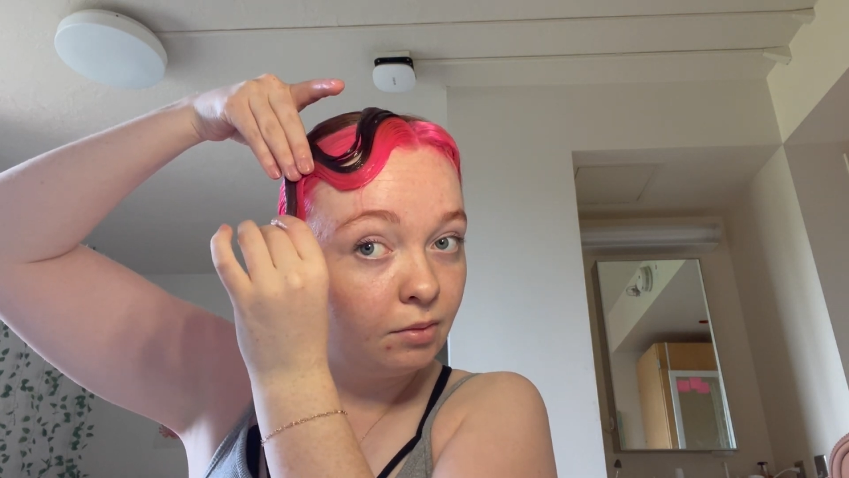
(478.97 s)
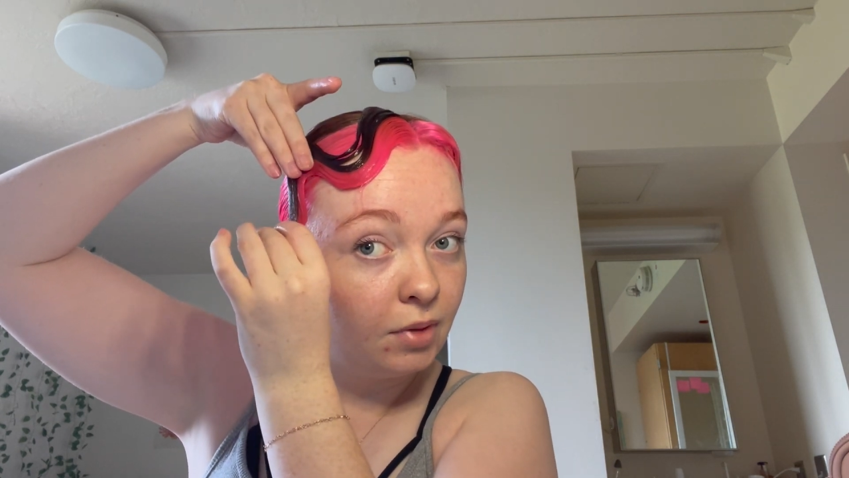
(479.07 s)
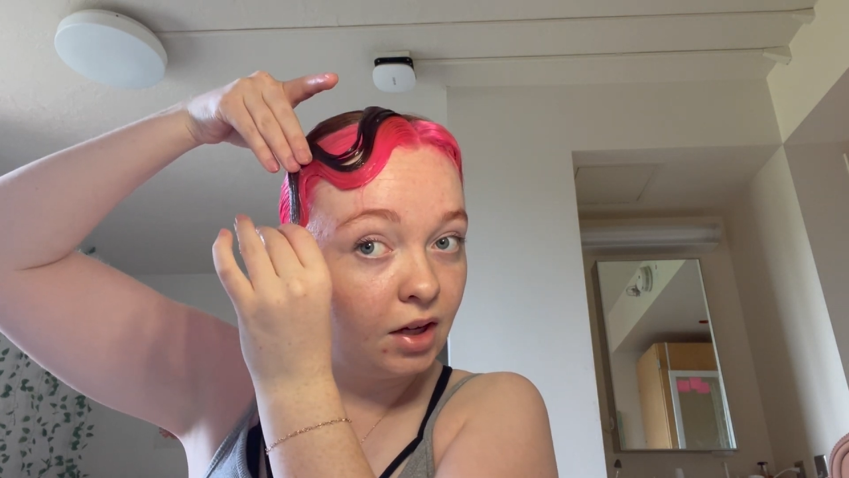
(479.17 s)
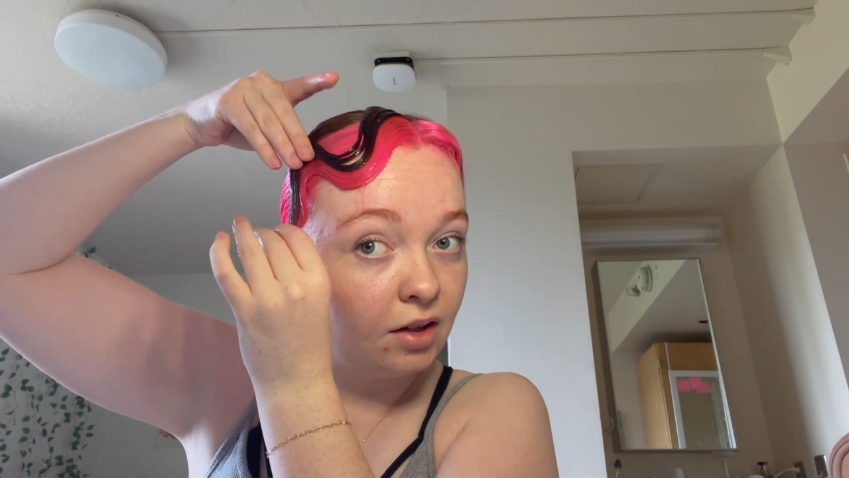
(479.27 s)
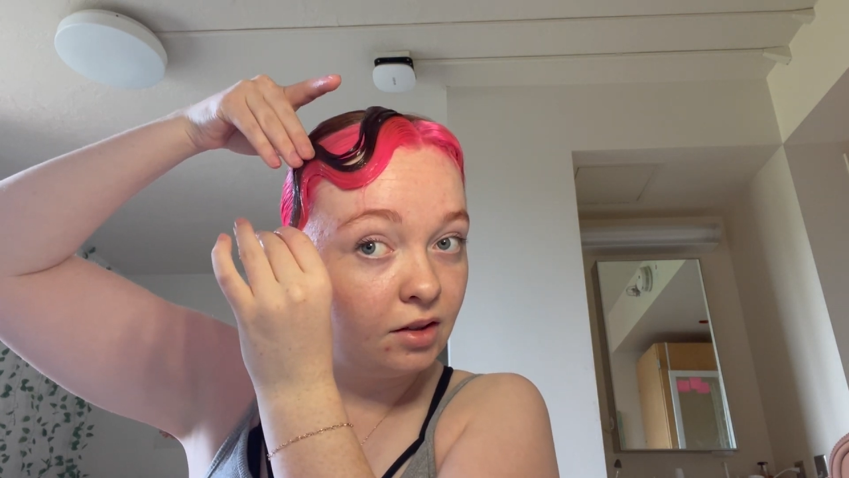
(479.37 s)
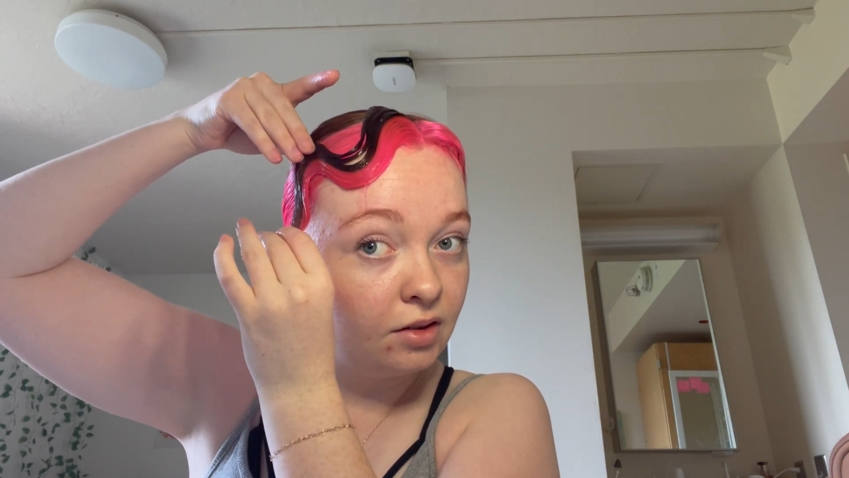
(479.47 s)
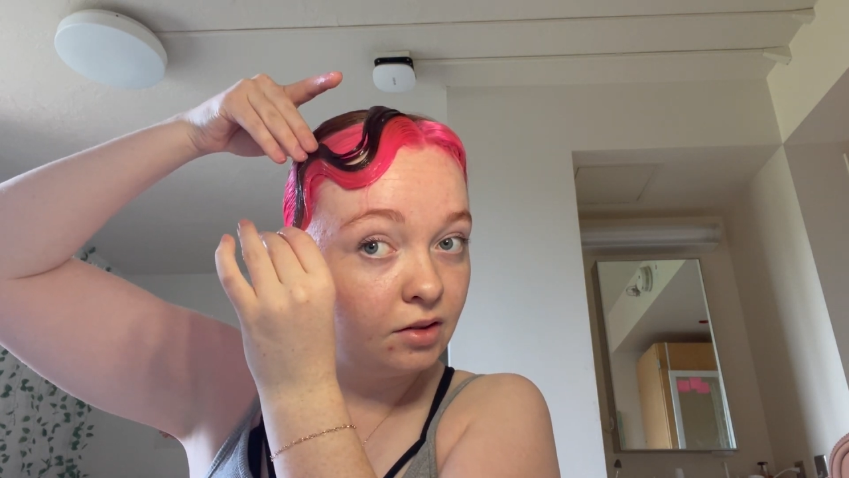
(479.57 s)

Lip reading: because